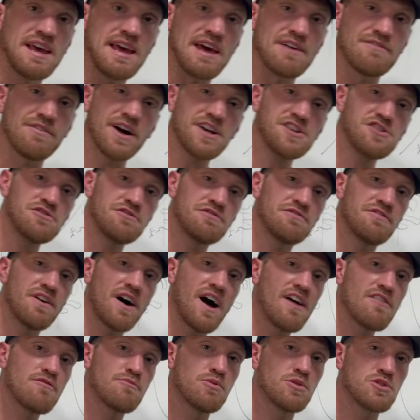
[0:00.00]
If I do
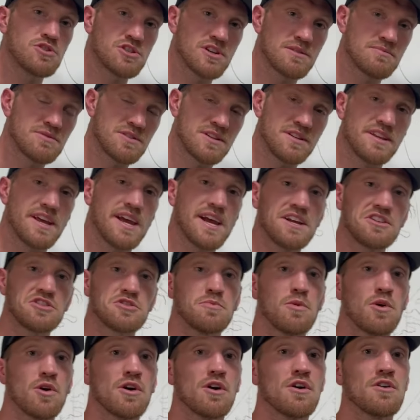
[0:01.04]
5 push-ups today,
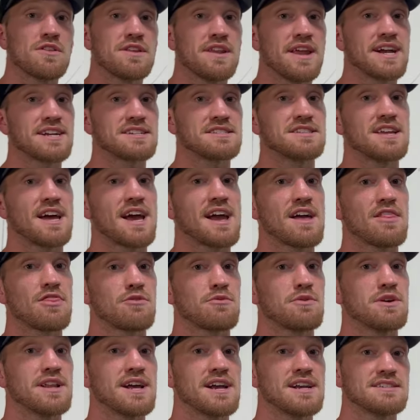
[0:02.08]
tomorrow, the next day, and
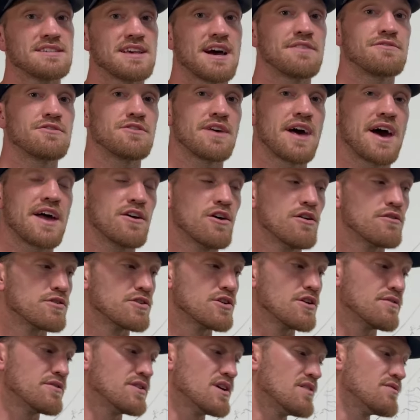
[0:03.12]
3 days after that, over
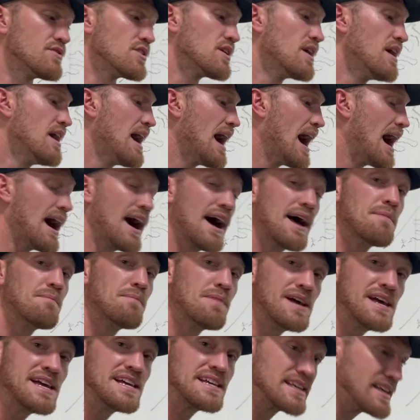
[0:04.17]
and over and over, I
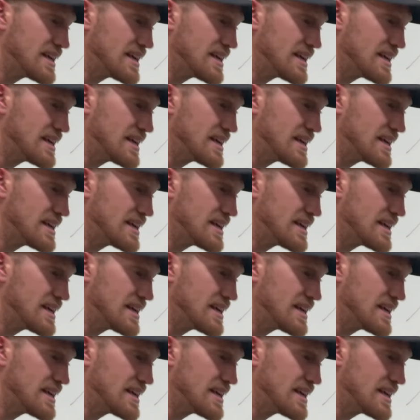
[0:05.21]
may